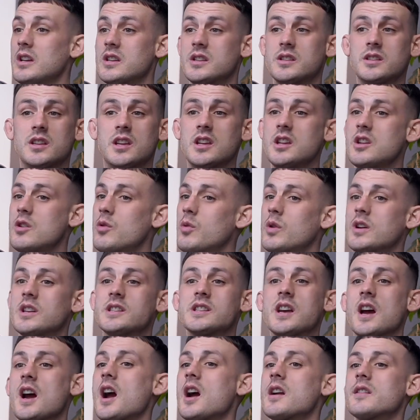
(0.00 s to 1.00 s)
See who hits
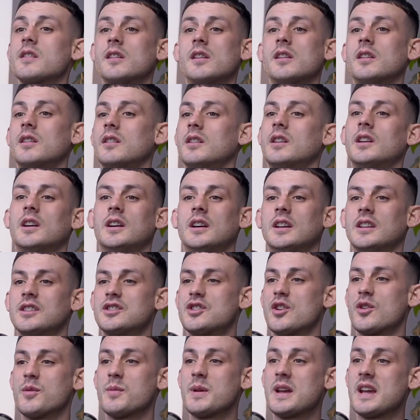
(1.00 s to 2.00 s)
harder. Do you
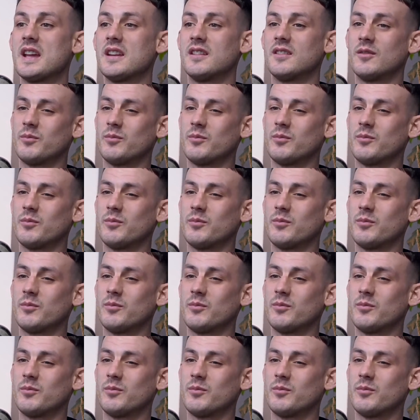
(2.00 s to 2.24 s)
know what I mean?